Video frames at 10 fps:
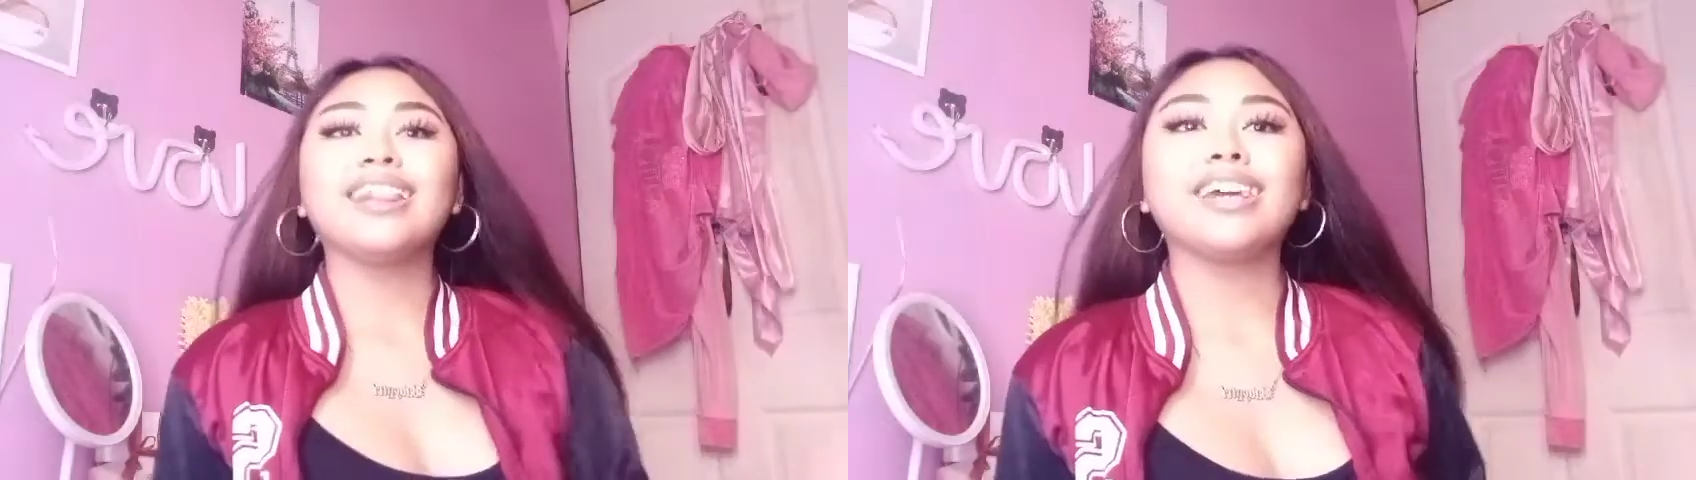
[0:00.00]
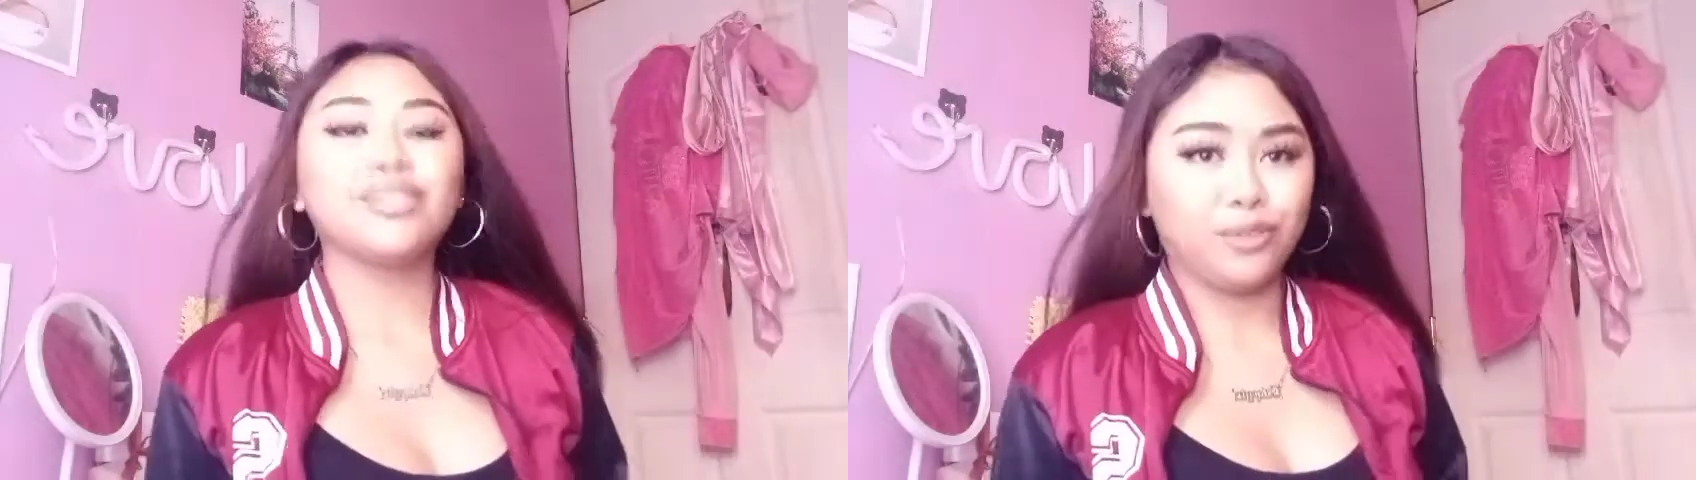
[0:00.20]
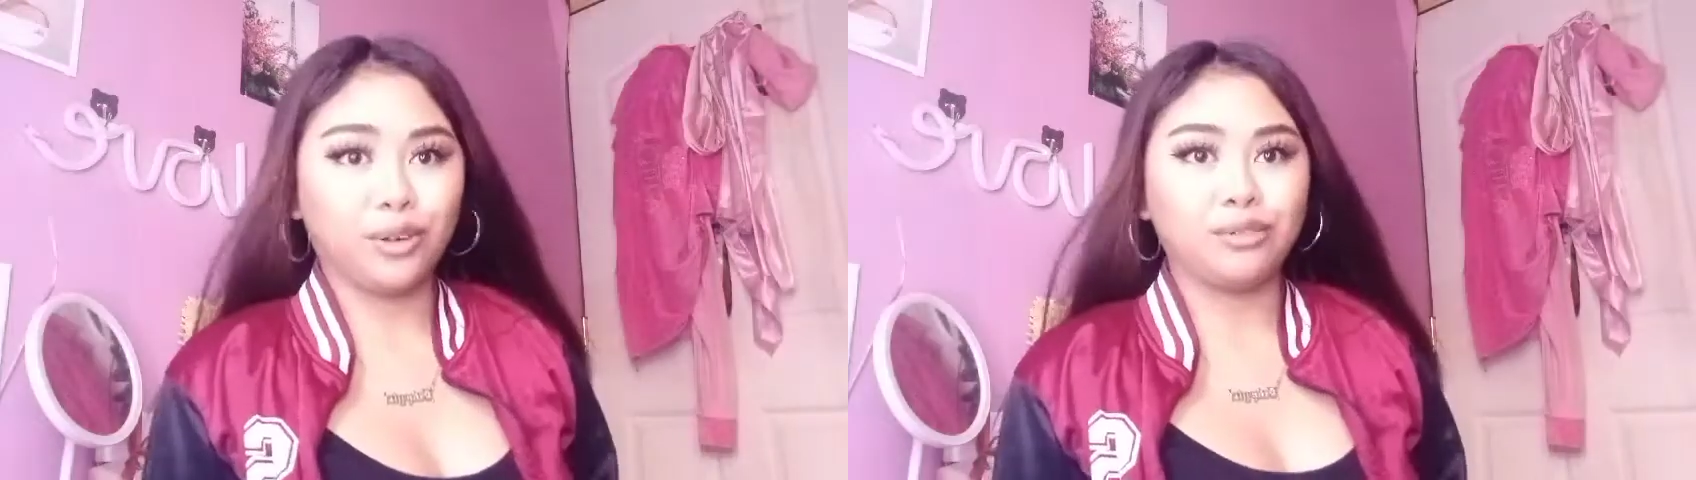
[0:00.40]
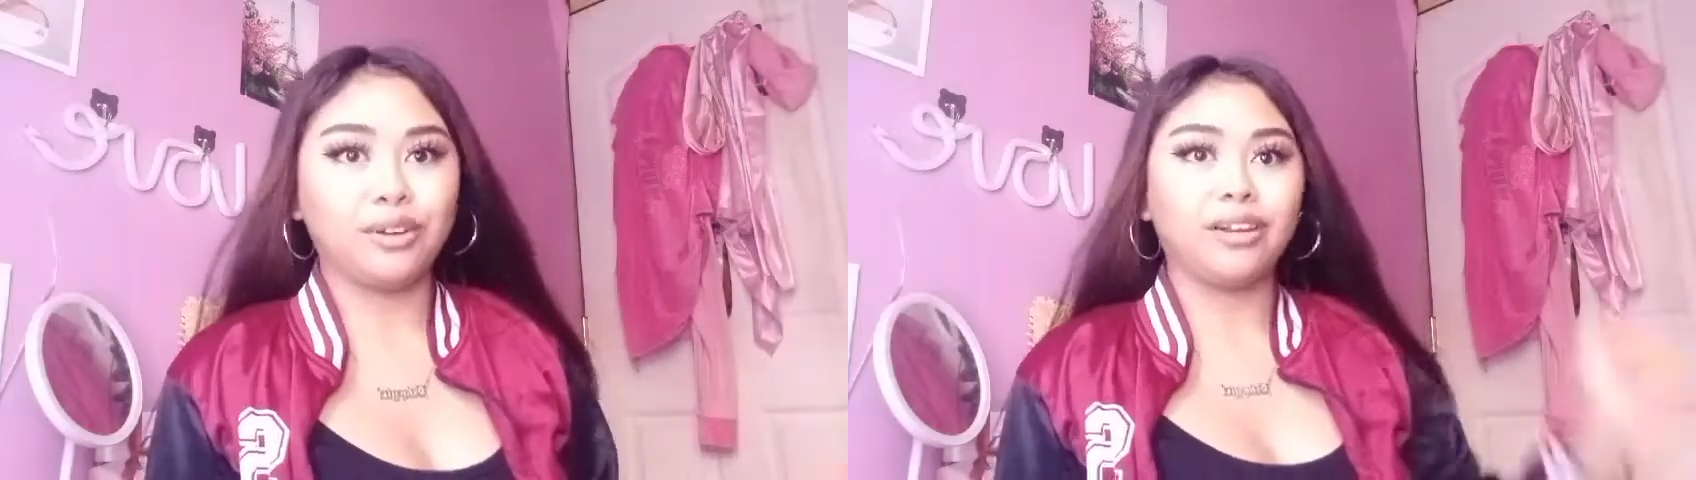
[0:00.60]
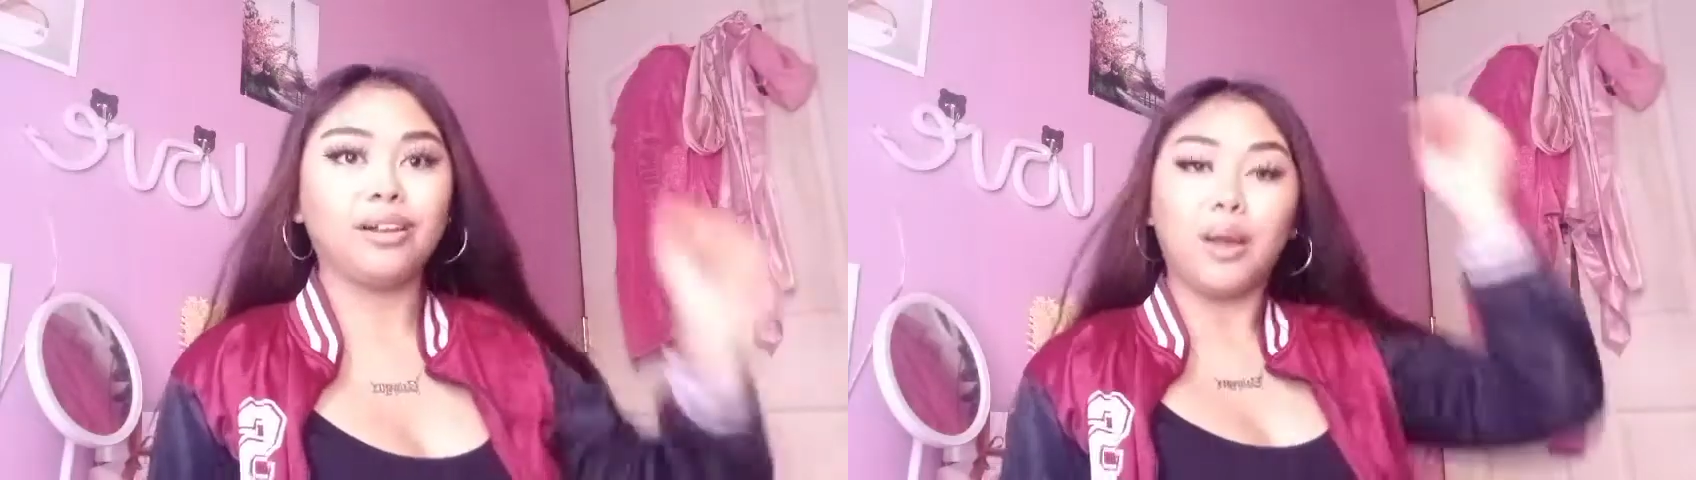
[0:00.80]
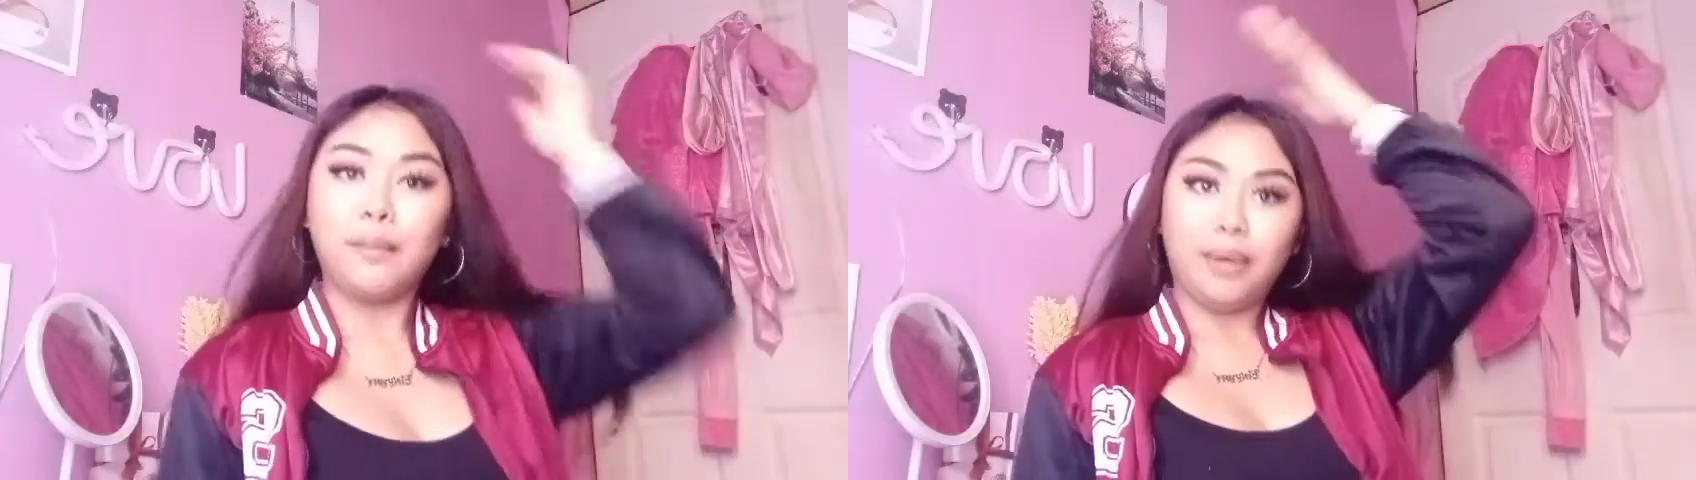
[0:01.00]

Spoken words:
like for real.